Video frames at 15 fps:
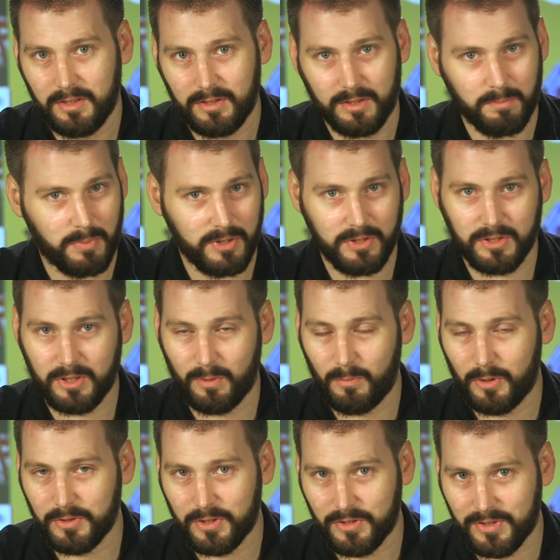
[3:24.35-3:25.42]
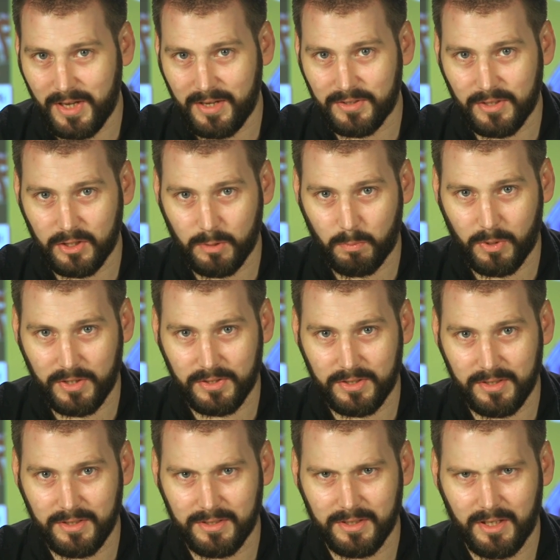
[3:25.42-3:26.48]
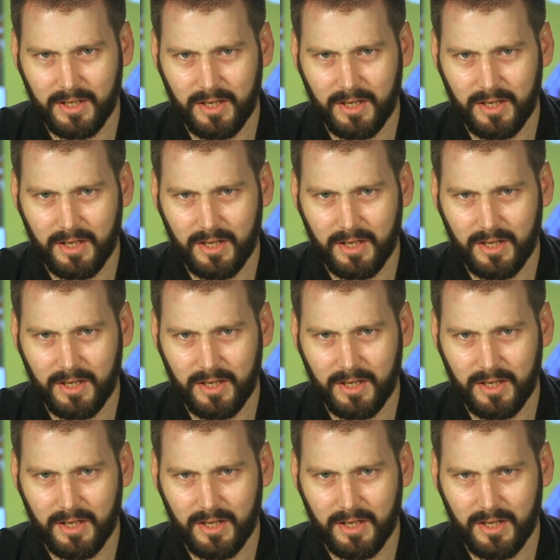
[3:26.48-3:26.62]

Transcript: The British don't want to set such a precedent,